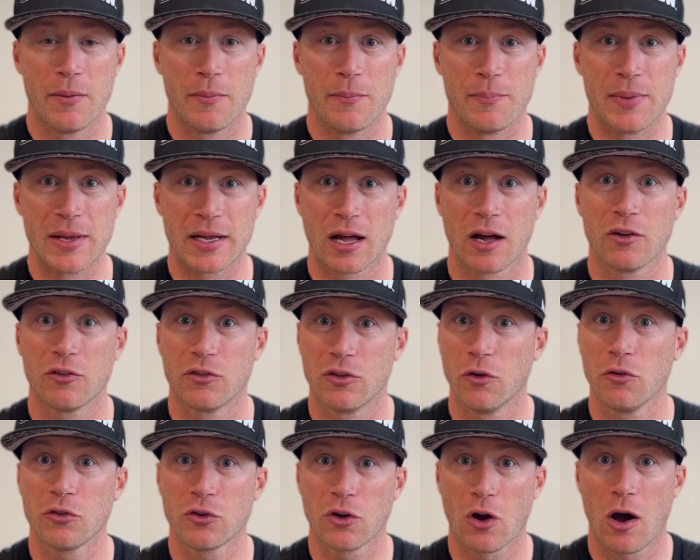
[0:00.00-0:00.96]
because
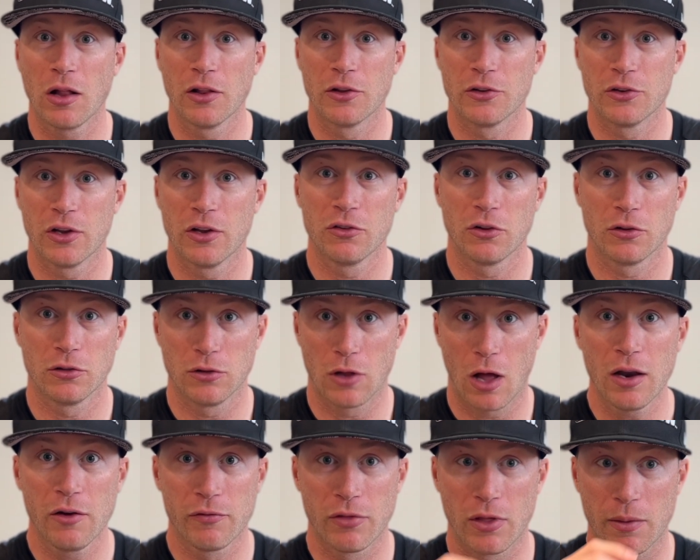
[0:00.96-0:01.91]
those colleges, a
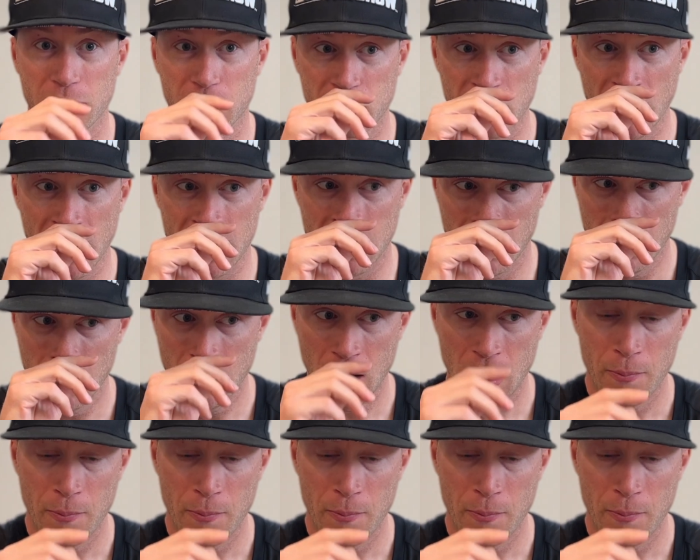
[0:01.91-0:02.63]
lot of them said,